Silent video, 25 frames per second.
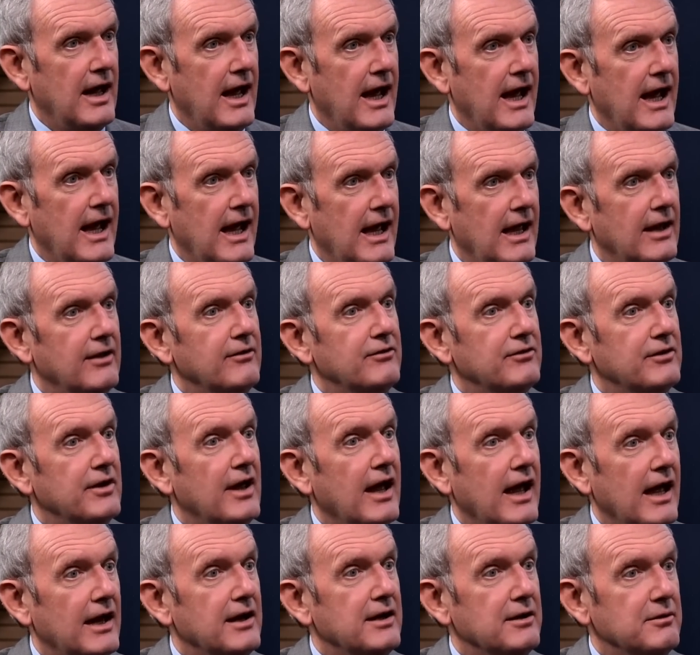
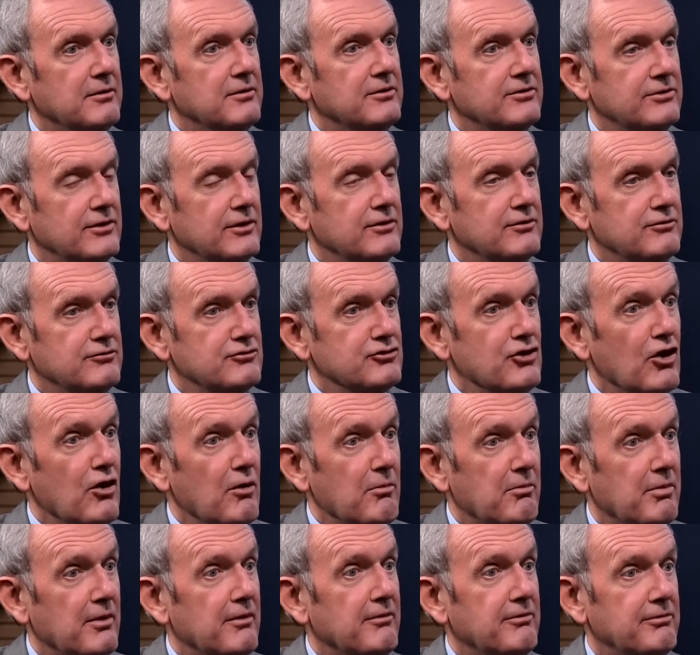and it was the
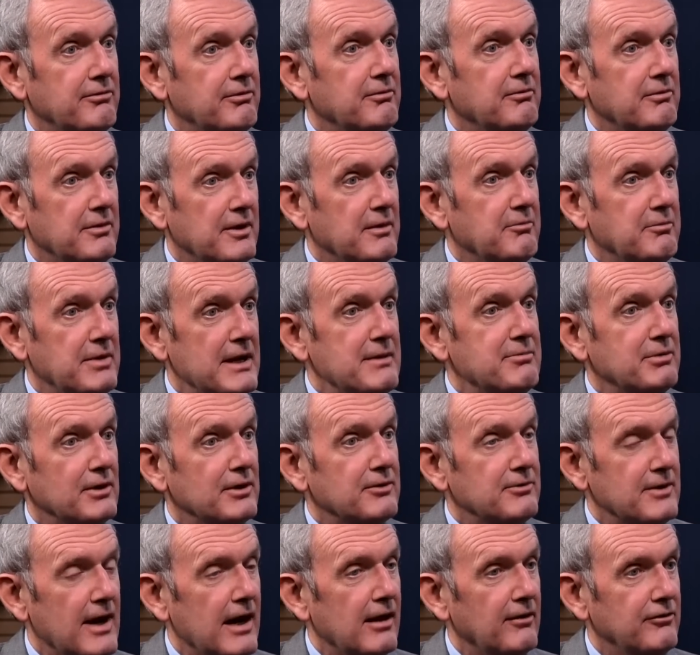job of the people
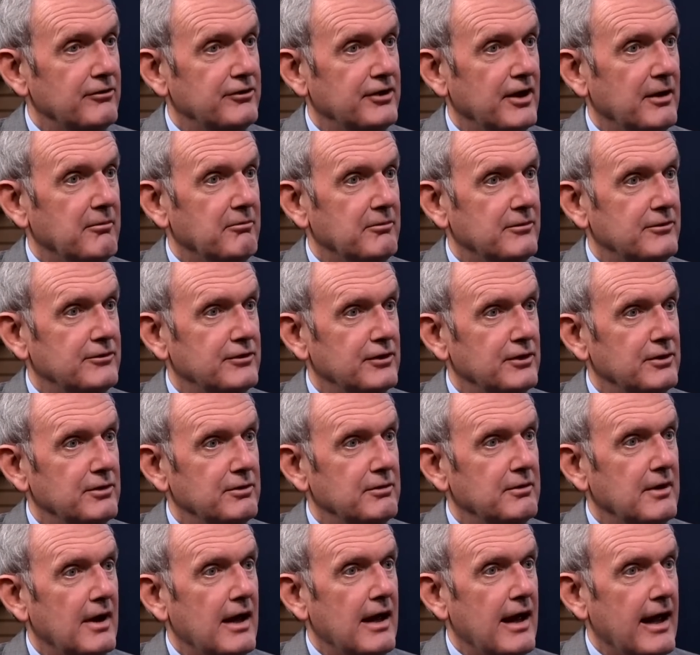around him
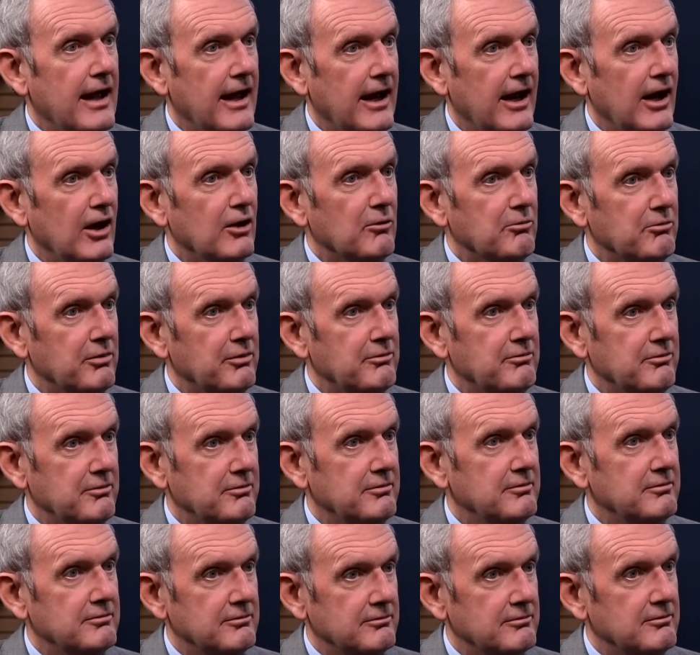to help
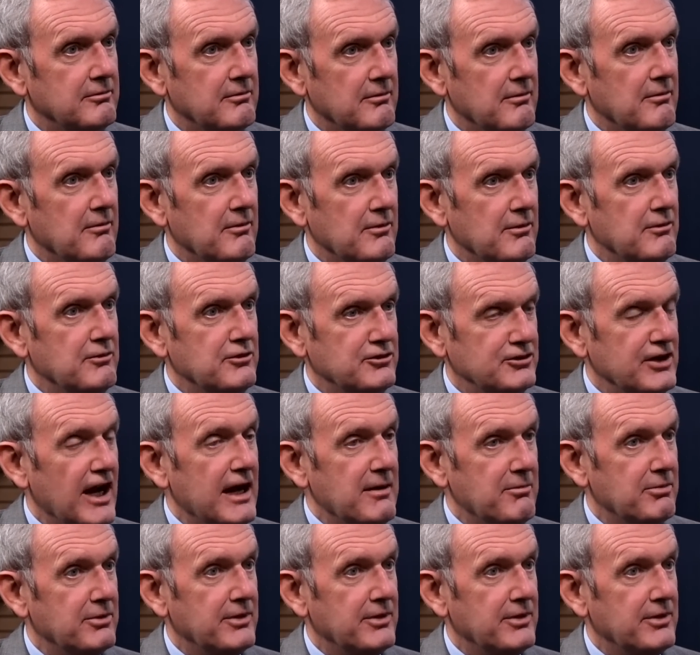shape